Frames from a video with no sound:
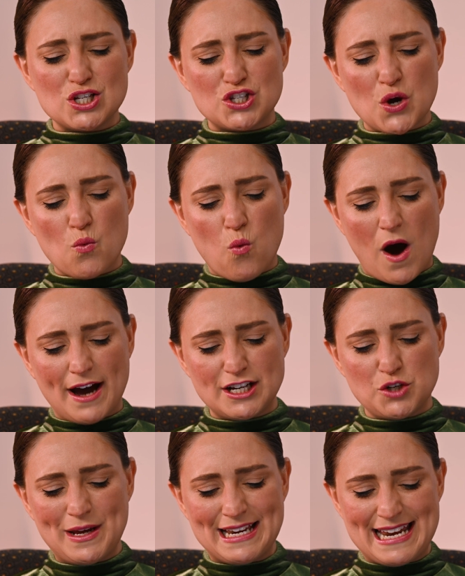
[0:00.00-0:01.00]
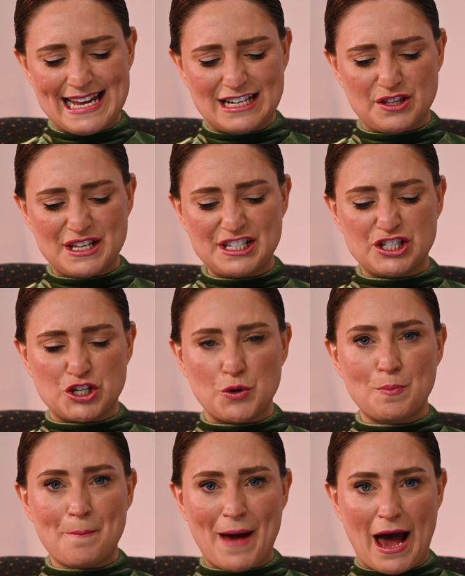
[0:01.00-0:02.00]
So why do we need this
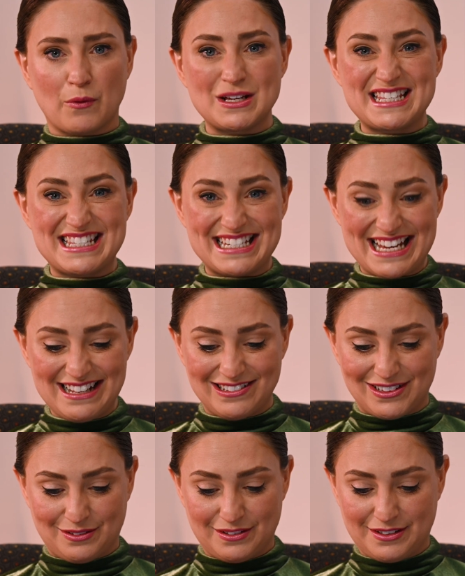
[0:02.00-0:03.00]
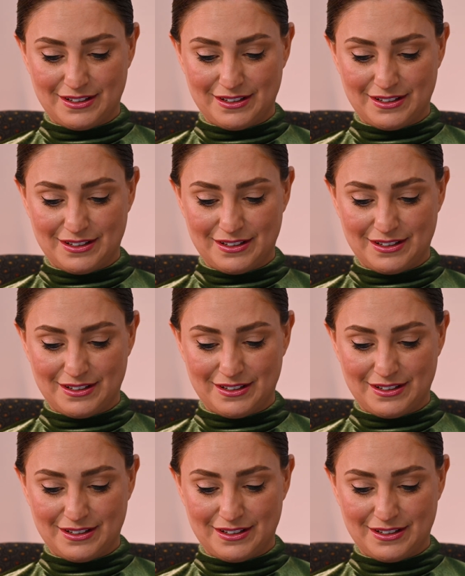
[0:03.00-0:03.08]
superpower still?